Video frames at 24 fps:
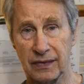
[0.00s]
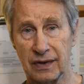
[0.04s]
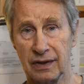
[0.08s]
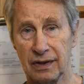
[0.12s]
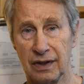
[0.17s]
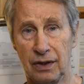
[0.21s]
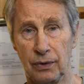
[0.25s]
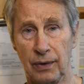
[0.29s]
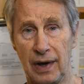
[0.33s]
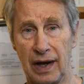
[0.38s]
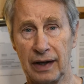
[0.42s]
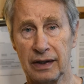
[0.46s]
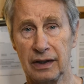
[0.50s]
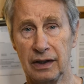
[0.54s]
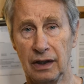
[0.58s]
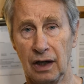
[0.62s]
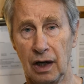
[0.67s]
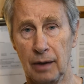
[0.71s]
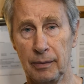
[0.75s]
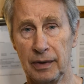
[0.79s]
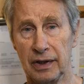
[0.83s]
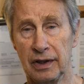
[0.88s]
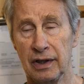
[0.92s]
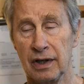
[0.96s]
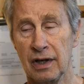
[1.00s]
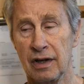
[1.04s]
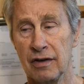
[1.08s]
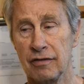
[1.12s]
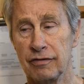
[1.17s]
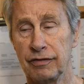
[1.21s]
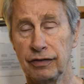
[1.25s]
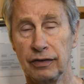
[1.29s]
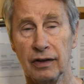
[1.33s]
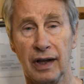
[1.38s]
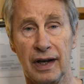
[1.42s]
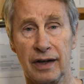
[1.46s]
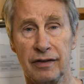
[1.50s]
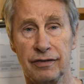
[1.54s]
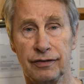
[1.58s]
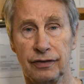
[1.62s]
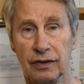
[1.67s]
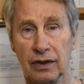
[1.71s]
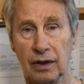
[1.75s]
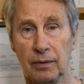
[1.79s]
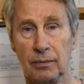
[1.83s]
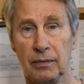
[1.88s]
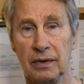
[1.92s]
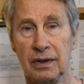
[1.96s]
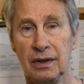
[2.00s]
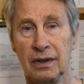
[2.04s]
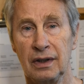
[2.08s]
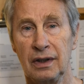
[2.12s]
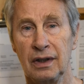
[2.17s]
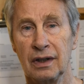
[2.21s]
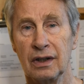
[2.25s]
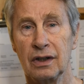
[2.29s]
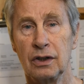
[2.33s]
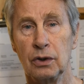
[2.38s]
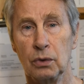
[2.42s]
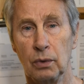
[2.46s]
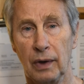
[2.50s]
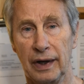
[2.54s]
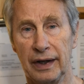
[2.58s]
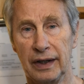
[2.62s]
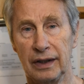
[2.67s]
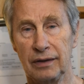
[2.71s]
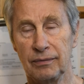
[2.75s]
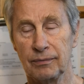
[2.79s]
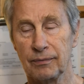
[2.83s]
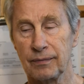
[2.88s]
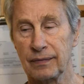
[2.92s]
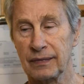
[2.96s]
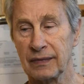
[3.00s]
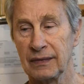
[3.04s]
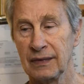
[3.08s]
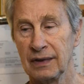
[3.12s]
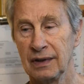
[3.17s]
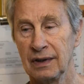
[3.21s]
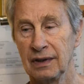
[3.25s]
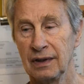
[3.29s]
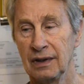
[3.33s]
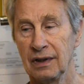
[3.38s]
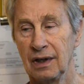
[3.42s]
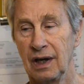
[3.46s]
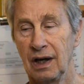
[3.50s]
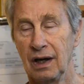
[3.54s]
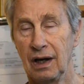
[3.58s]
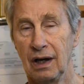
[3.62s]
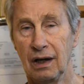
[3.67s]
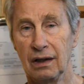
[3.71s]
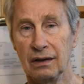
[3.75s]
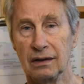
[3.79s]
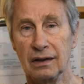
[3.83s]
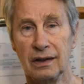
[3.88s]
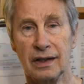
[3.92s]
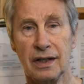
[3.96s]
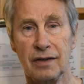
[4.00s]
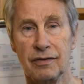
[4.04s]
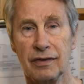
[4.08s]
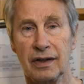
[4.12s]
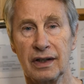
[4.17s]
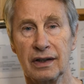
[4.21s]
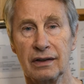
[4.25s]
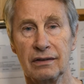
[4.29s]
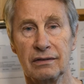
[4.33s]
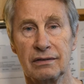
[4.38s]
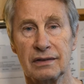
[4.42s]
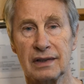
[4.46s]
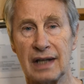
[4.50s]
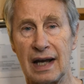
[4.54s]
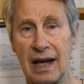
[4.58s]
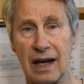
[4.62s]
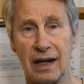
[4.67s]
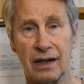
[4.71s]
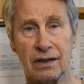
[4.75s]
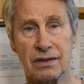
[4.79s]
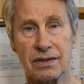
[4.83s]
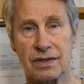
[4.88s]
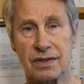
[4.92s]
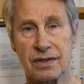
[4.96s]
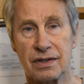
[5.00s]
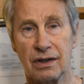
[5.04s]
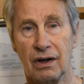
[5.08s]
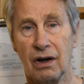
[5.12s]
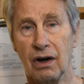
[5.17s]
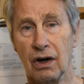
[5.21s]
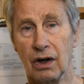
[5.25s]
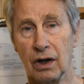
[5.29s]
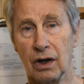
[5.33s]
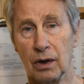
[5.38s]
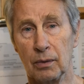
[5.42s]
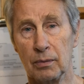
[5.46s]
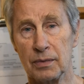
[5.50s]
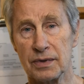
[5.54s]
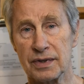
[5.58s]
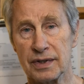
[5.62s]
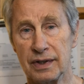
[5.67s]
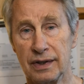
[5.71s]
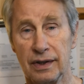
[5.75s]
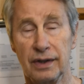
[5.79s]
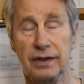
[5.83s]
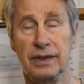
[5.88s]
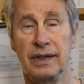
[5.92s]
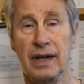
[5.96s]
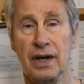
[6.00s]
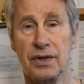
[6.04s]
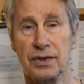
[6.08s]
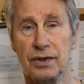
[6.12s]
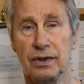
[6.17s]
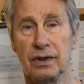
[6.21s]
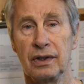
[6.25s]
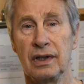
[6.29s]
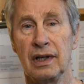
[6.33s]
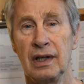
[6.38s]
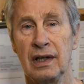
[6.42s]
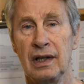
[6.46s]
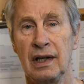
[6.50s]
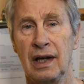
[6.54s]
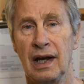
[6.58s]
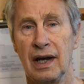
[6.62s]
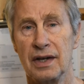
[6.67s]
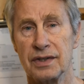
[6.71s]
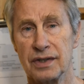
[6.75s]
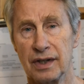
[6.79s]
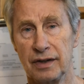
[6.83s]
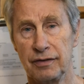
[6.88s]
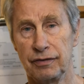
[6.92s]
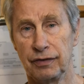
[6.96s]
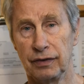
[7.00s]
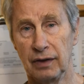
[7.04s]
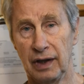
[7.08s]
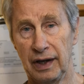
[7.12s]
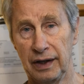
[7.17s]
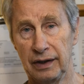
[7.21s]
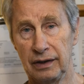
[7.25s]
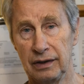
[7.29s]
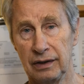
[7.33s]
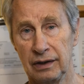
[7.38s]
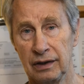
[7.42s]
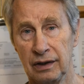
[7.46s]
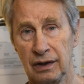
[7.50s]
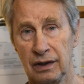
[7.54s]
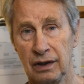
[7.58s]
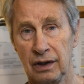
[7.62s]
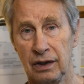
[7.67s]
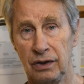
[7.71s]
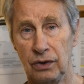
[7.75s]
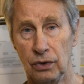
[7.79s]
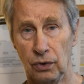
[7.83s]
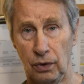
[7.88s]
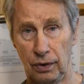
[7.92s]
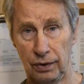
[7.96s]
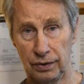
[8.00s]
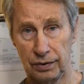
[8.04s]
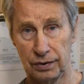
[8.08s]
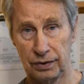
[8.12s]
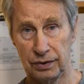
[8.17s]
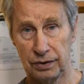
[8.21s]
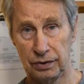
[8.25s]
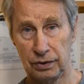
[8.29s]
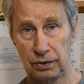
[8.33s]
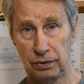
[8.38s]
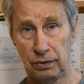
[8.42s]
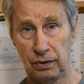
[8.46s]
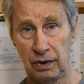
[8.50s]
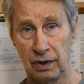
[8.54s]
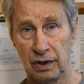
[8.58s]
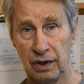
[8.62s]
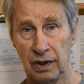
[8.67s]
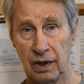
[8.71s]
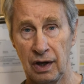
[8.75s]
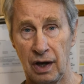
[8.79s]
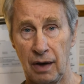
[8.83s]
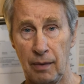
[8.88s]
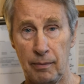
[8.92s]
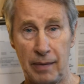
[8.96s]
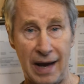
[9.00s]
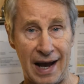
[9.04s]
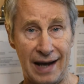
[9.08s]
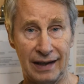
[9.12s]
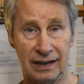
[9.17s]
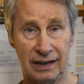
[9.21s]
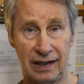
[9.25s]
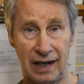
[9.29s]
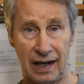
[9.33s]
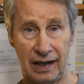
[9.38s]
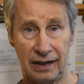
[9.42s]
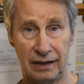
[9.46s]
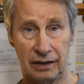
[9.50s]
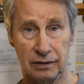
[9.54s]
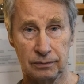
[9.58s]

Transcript: The Iraqi army fled from Kuwait, leaving tanks, arms in the desert as they fled north to Baghdad.